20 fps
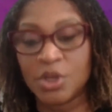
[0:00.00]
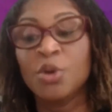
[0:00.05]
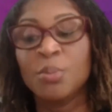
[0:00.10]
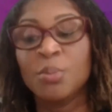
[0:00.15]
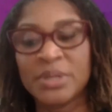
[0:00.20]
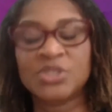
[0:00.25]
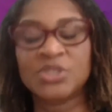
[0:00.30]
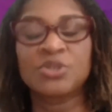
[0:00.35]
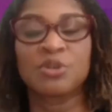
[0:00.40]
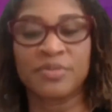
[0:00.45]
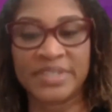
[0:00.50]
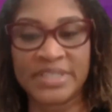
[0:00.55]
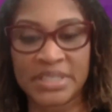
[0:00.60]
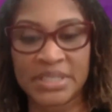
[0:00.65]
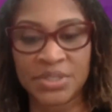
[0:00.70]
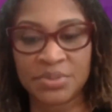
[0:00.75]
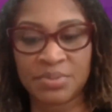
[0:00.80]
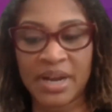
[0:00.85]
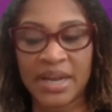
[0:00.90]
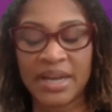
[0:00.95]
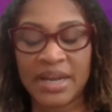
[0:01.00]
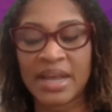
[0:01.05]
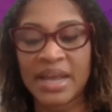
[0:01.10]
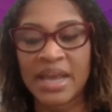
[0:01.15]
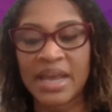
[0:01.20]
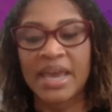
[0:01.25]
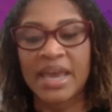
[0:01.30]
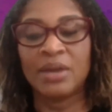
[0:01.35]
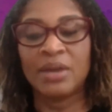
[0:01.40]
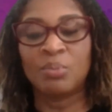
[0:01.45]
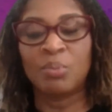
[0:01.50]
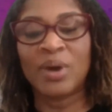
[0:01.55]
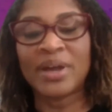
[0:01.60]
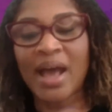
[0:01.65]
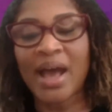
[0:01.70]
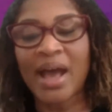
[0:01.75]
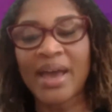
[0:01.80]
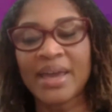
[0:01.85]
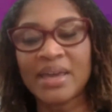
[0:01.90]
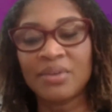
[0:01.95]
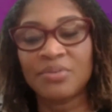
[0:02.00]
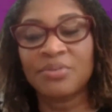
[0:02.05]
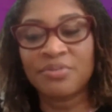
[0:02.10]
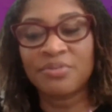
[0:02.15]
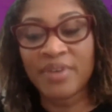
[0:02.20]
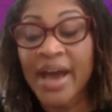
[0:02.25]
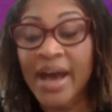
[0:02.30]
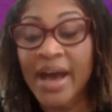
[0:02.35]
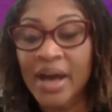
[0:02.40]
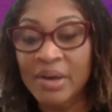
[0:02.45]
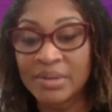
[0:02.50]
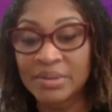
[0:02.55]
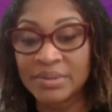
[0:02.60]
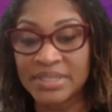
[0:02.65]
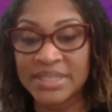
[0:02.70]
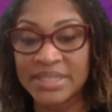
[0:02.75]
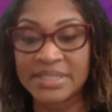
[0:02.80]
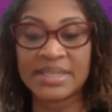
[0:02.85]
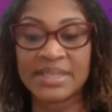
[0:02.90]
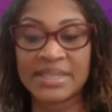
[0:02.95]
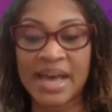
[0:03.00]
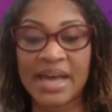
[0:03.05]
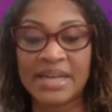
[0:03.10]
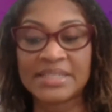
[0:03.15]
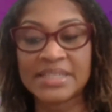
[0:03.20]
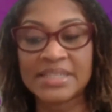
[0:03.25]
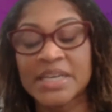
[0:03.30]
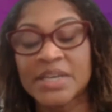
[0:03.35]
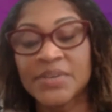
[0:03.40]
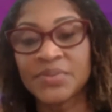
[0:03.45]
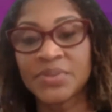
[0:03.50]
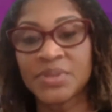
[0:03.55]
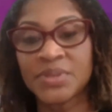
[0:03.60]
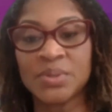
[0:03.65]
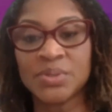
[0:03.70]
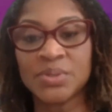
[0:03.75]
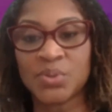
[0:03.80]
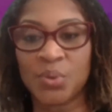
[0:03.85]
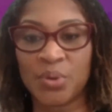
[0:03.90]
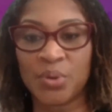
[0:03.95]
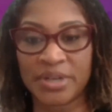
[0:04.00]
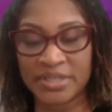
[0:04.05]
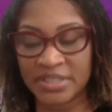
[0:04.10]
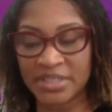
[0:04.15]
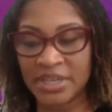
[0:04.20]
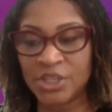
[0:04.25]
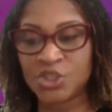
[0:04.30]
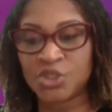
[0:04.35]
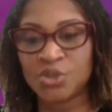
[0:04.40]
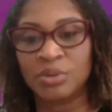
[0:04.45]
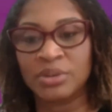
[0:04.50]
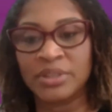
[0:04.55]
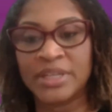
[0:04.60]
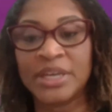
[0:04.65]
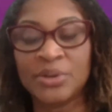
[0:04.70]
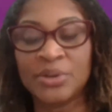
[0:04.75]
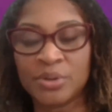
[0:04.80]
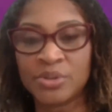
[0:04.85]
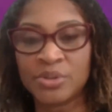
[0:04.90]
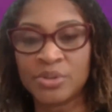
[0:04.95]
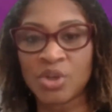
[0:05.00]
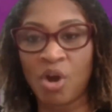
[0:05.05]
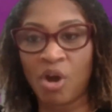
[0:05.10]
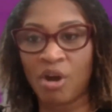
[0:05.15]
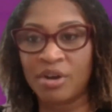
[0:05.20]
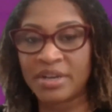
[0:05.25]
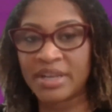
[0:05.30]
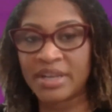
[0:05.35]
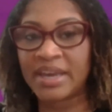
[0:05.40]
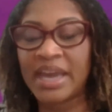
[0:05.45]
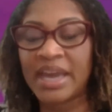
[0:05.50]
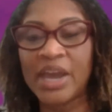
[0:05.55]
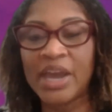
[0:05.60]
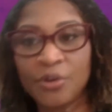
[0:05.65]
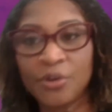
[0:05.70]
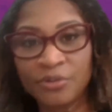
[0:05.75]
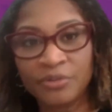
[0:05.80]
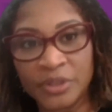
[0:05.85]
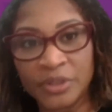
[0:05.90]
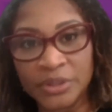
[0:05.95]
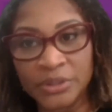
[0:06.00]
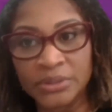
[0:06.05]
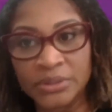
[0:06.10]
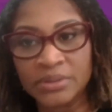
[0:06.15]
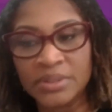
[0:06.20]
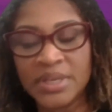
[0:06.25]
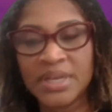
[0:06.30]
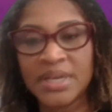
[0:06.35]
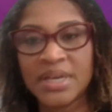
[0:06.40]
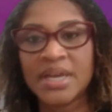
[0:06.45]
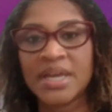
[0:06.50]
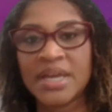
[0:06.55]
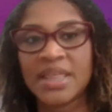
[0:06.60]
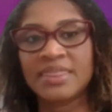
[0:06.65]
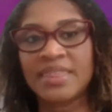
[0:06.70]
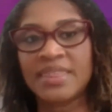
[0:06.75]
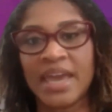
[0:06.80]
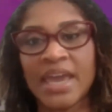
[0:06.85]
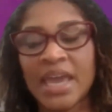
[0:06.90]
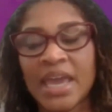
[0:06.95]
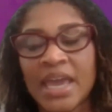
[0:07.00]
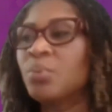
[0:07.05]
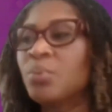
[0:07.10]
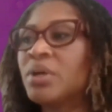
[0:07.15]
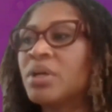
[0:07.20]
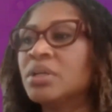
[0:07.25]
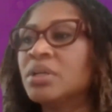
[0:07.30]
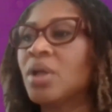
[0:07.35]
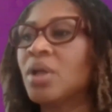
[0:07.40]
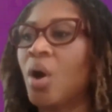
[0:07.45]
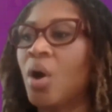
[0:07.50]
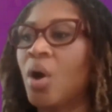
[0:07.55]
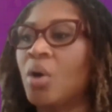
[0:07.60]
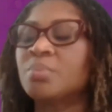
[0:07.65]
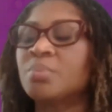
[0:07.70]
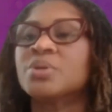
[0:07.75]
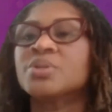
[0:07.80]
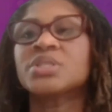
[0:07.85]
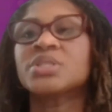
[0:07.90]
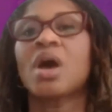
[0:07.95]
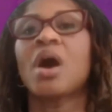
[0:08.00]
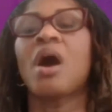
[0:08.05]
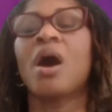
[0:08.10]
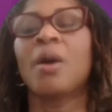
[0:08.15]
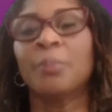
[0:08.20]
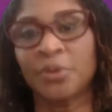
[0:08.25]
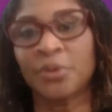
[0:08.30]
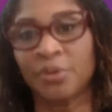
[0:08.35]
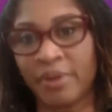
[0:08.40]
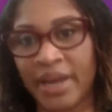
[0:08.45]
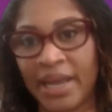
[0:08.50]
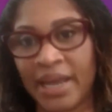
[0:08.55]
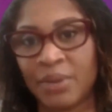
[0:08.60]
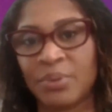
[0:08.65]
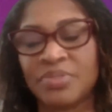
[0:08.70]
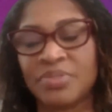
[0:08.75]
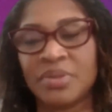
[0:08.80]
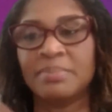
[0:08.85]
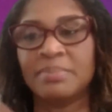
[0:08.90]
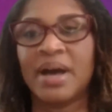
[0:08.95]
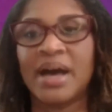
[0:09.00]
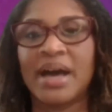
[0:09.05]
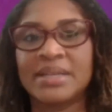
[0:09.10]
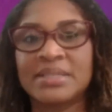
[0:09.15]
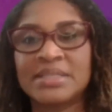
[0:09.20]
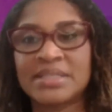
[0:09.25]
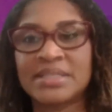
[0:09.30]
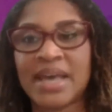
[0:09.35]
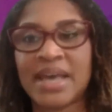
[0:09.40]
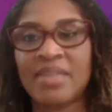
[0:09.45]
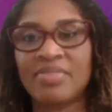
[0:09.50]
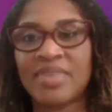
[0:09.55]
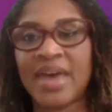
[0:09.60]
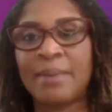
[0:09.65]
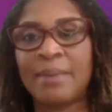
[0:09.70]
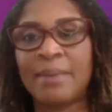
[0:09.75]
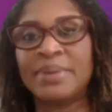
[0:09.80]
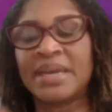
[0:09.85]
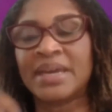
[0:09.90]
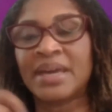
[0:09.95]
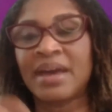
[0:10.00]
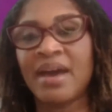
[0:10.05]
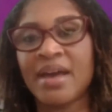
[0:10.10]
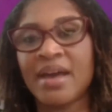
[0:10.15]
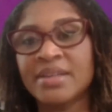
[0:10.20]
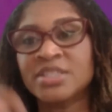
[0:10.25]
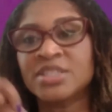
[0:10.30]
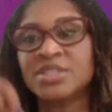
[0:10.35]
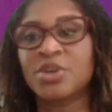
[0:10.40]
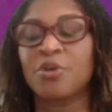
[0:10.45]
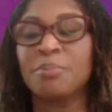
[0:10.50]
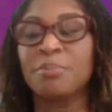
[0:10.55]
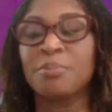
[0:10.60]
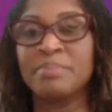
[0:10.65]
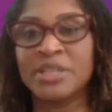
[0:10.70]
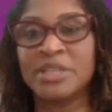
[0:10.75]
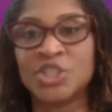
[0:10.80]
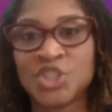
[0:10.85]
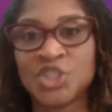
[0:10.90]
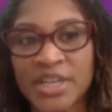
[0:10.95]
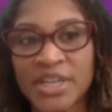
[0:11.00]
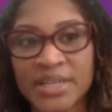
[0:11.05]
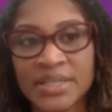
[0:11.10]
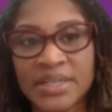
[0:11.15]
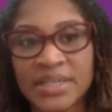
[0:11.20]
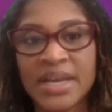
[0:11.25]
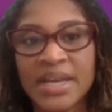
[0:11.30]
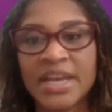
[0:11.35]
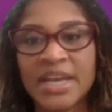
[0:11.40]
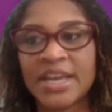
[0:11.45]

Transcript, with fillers: human services, right? And what I have found is that if those organizational leaders aren't careful, they will almost operate with the mindset that because their mission